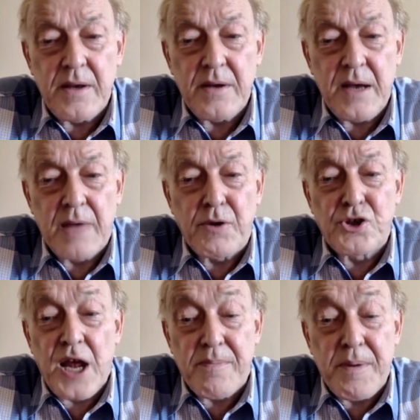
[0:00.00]
and which
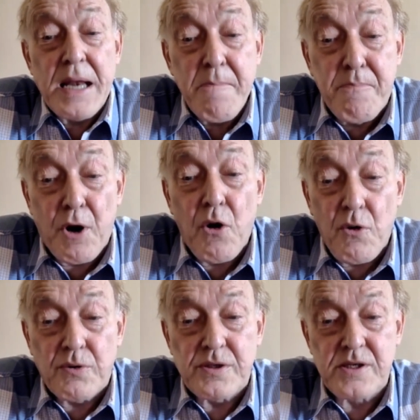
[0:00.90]
had been
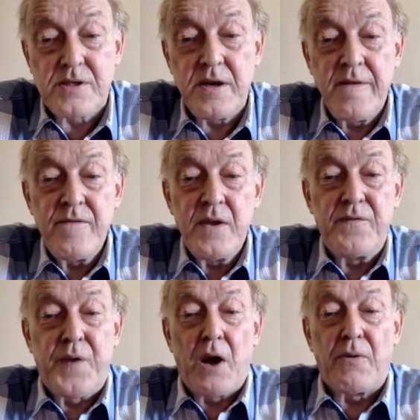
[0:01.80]
imposed
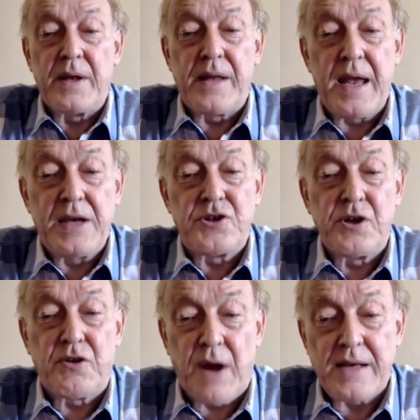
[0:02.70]
following the Asian
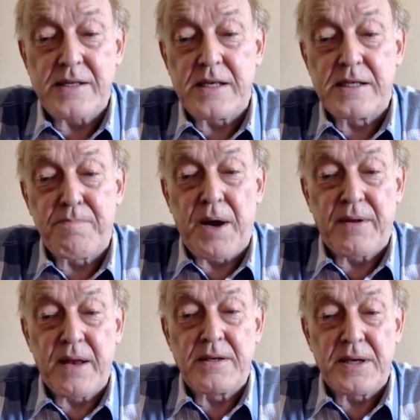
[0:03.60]
crisis by
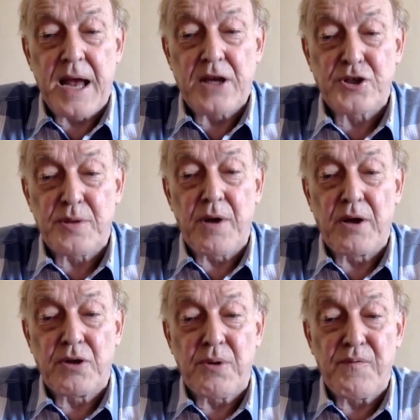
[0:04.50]
the International
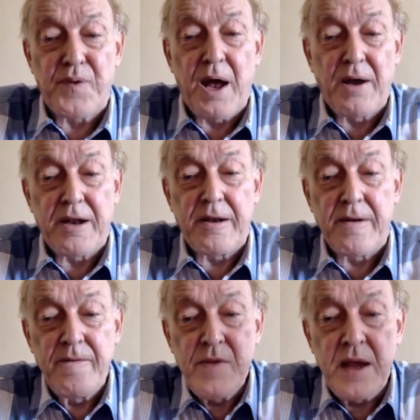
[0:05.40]
Monetary Fund
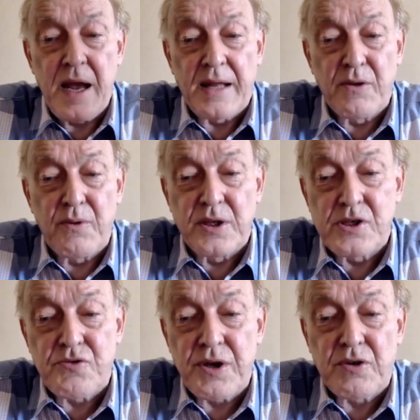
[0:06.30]
and the Wall
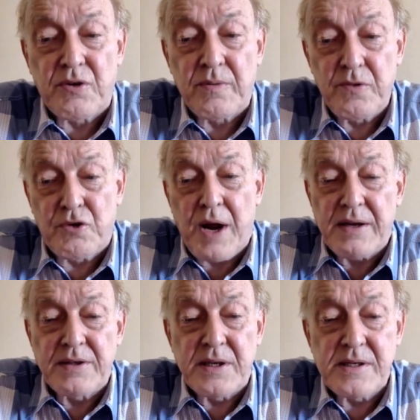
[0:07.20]
Street
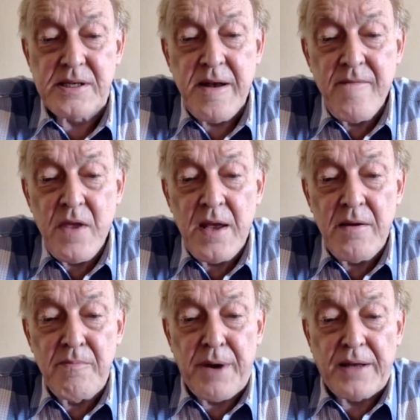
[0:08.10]
creditors.
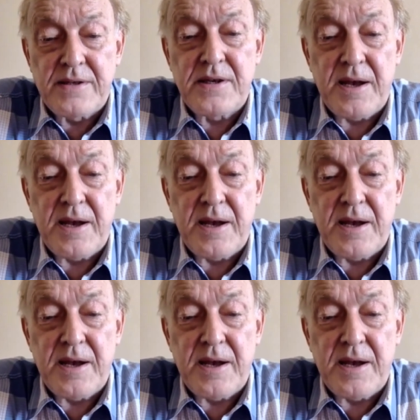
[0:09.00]
But